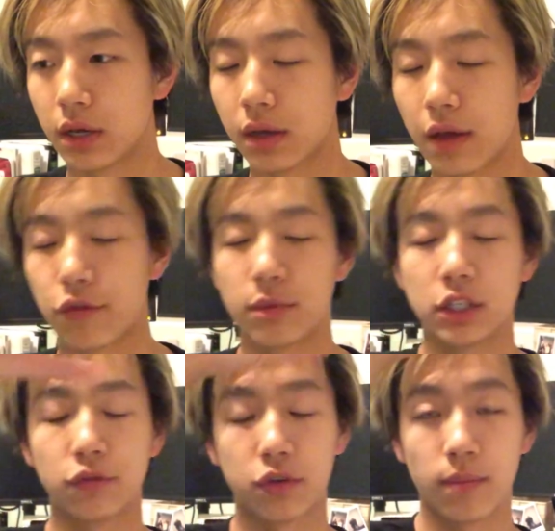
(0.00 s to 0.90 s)
take
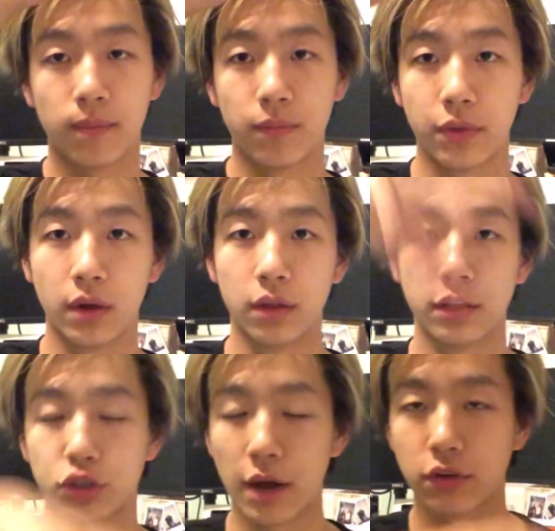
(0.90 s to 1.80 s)
information from the
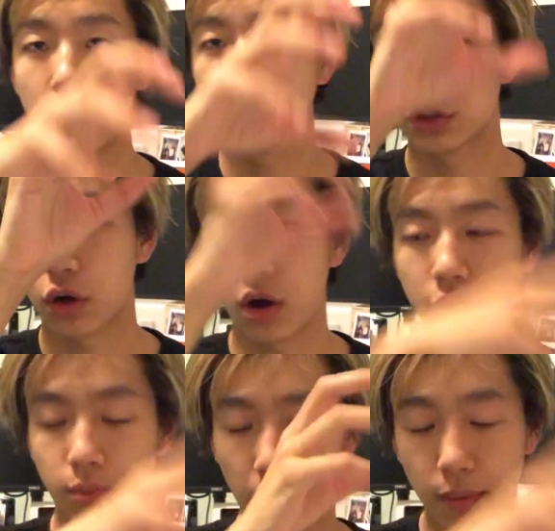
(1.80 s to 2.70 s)
drive coach on
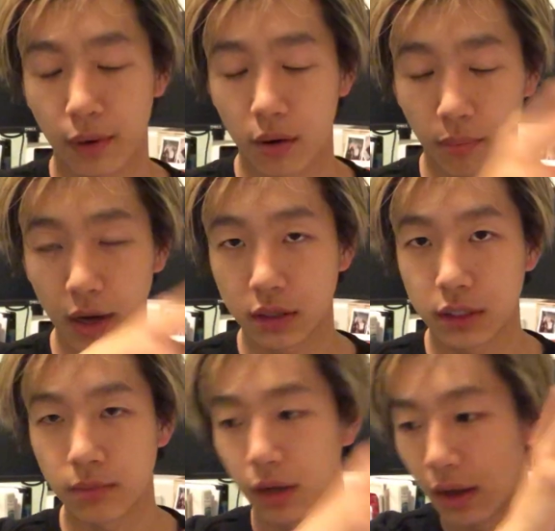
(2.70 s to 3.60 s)
my
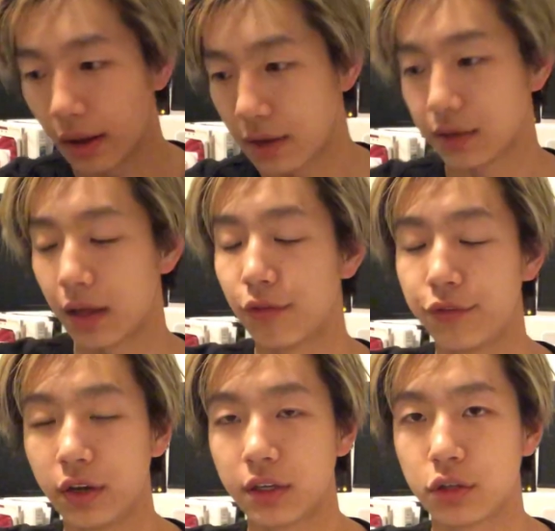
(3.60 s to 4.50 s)
team and then
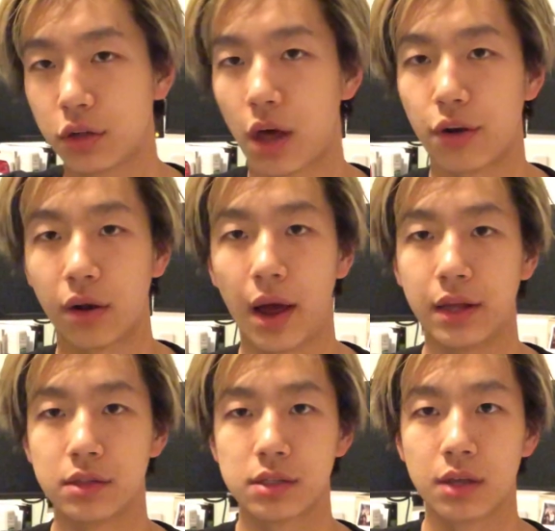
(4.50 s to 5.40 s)
feed it to the other
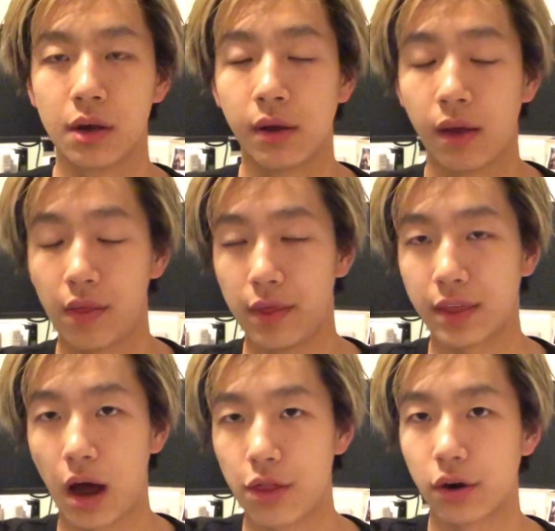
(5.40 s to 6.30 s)
alliance. And then the
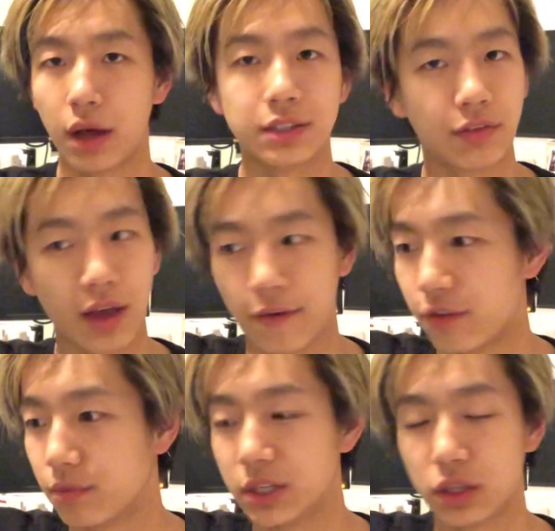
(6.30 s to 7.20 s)
other alliance, if they have
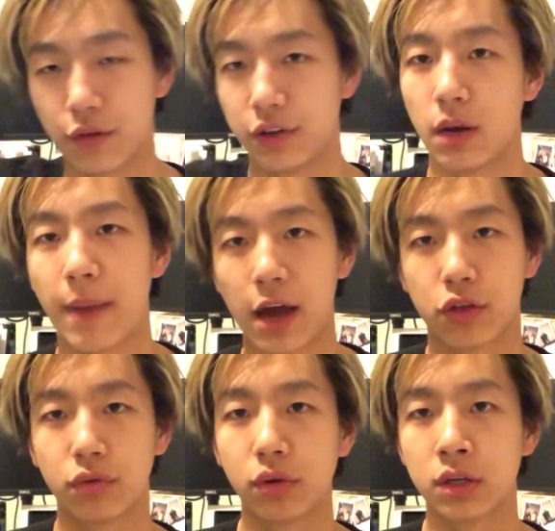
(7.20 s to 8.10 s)
information, they feed it back
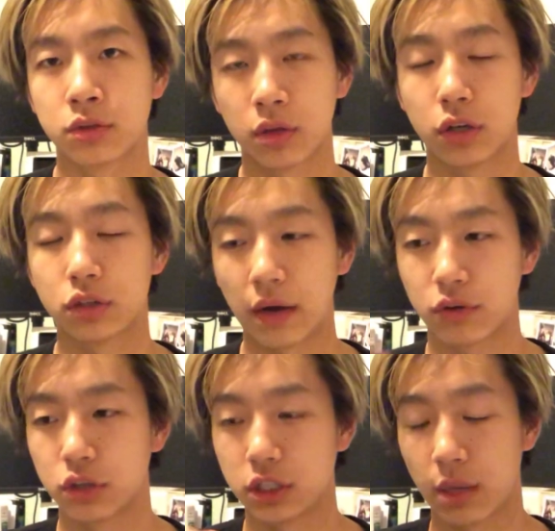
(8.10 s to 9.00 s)
through Link so the drive
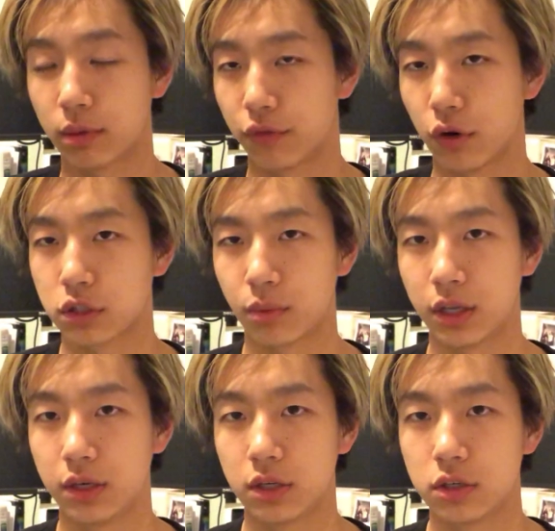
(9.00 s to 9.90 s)
coach is able to focus on what they
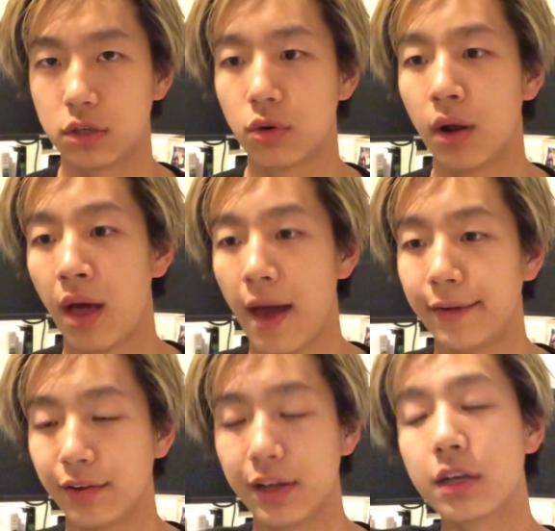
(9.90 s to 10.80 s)
need to do,
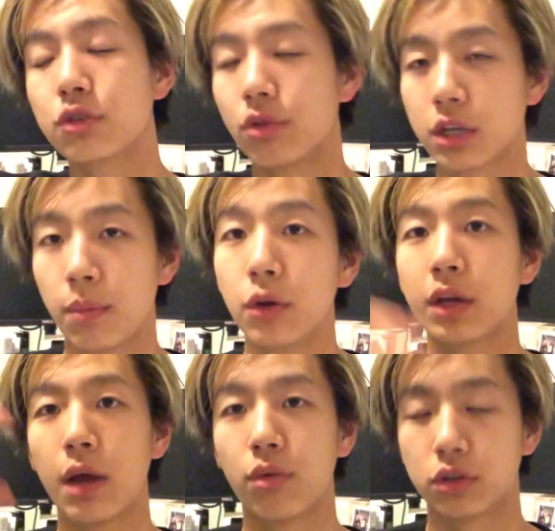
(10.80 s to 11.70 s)
and Link is going to
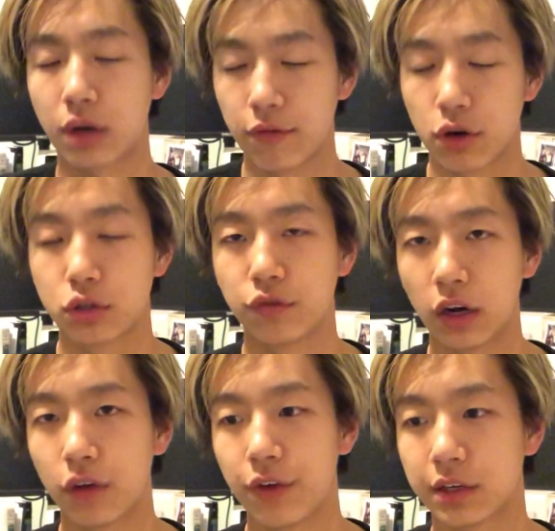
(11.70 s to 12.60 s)
communicate with drive coach
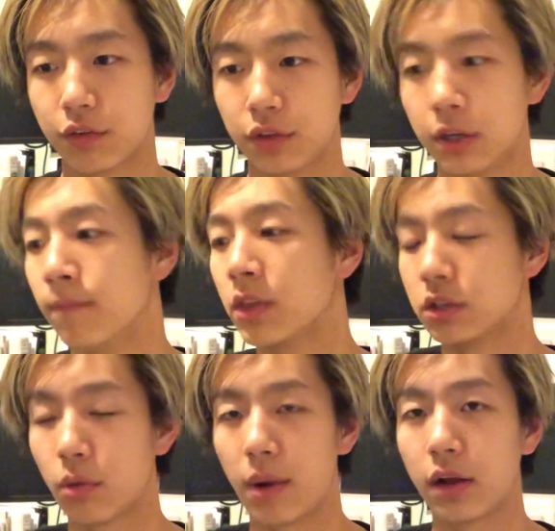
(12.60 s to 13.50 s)
very effectively.
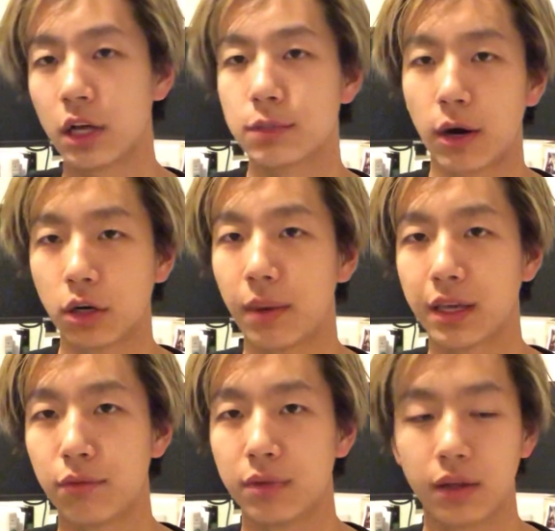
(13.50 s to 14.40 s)
So my alliance partner might
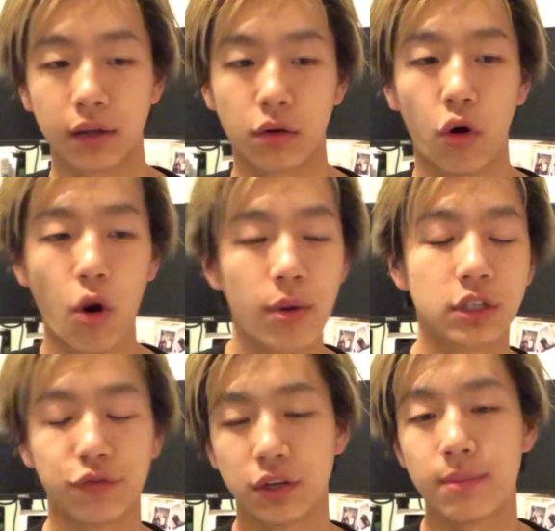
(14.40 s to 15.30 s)
give me like a whole bunch
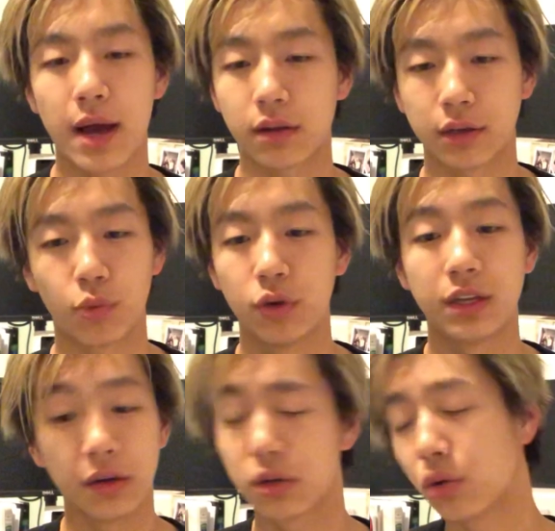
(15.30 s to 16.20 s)
of feedback, like we
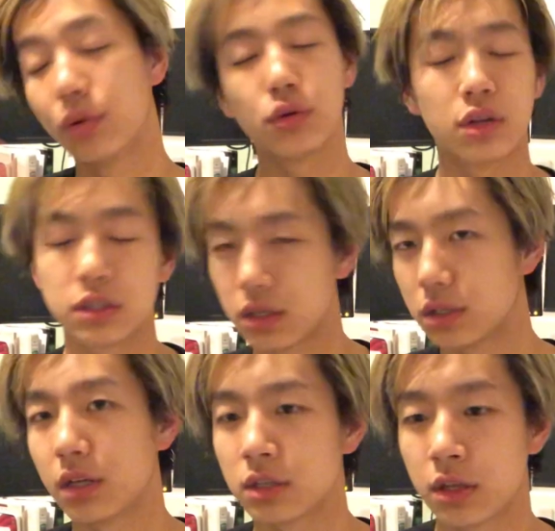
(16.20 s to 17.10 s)
can only do this and this
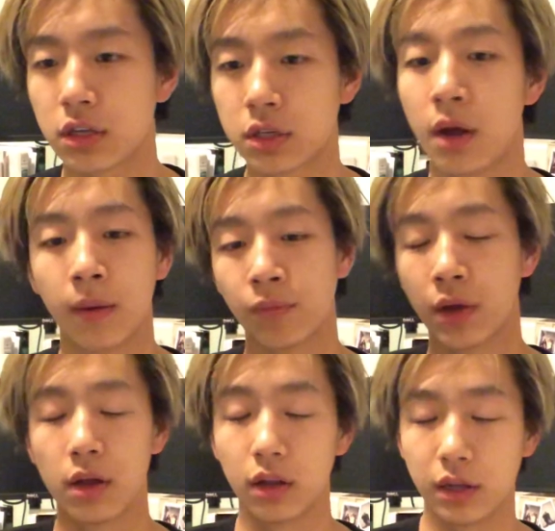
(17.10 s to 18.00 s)
and this and this.
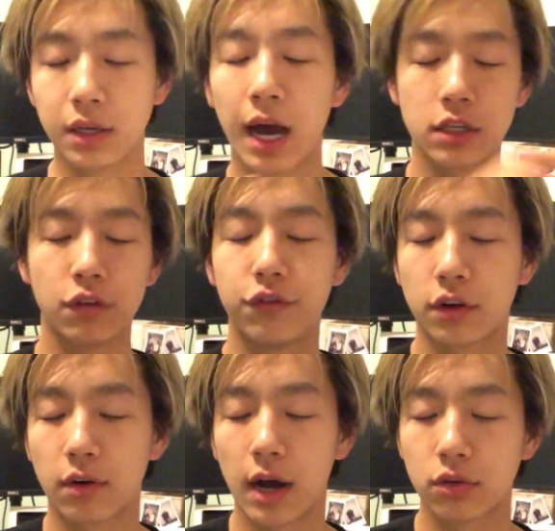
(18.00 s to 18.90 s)
Link has to
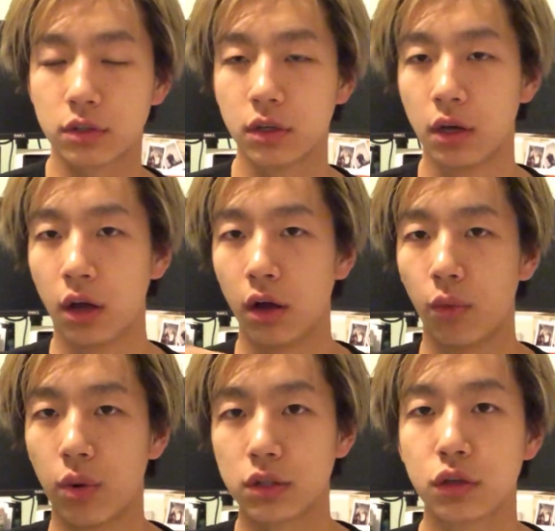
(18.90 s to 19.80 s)
figure out
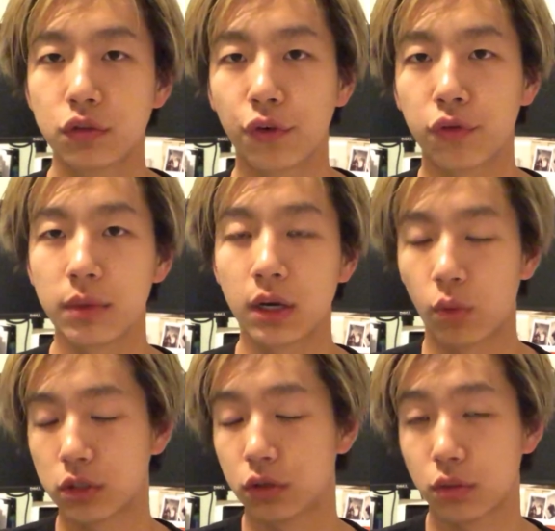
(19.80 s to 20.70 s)
what's useful for me and
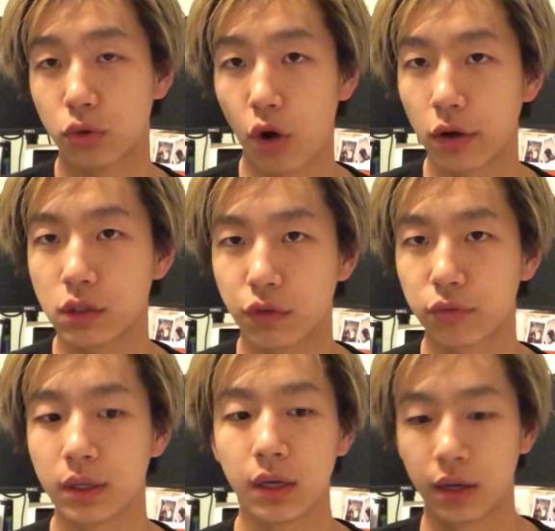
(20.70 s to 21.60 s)
what's not useful for
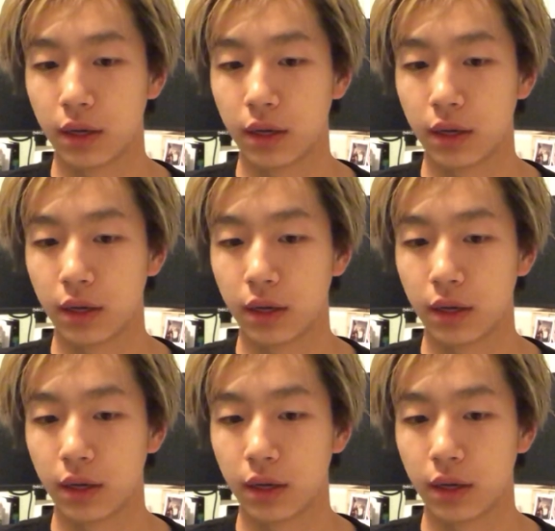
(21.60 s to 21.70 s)
me,